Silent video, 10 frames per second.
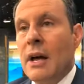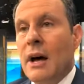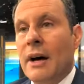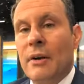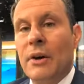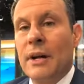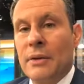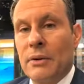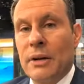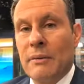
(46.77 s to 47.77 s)
They only got
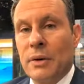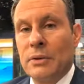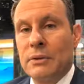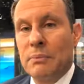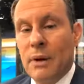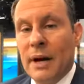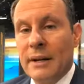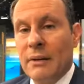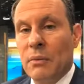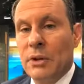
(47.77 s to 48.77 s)
39 votes. But
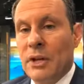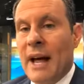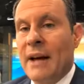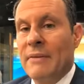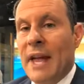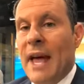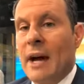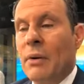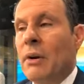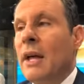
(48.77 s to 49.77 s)
what you have now